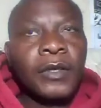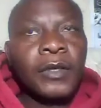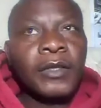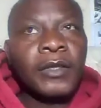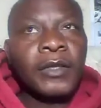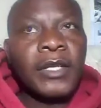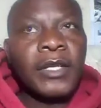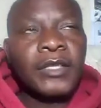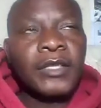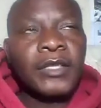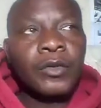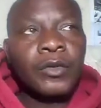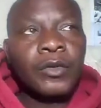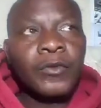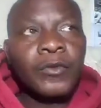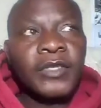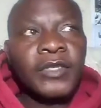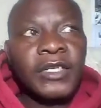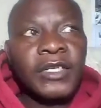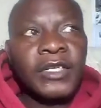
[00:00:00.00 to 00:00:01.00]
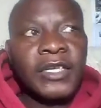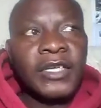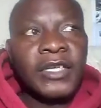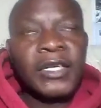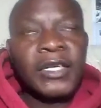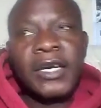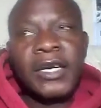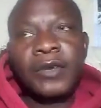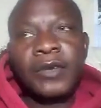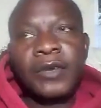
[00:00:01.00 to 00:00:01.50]
the last conference that
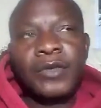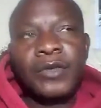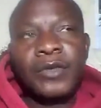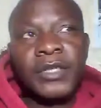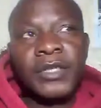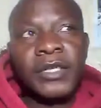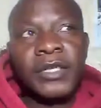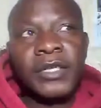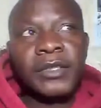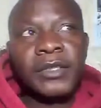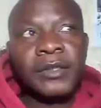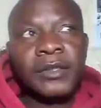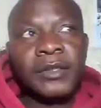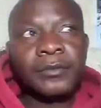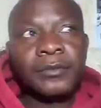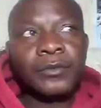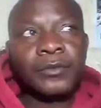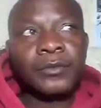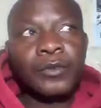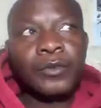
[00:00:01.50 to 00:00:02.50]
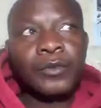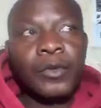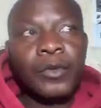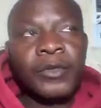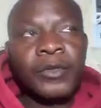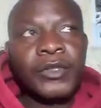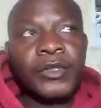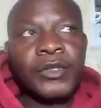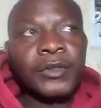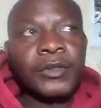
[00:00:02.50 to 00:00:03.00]
Yadra hosted in
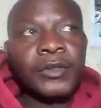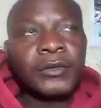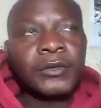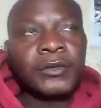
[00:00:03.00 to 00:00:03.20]
Hamilton,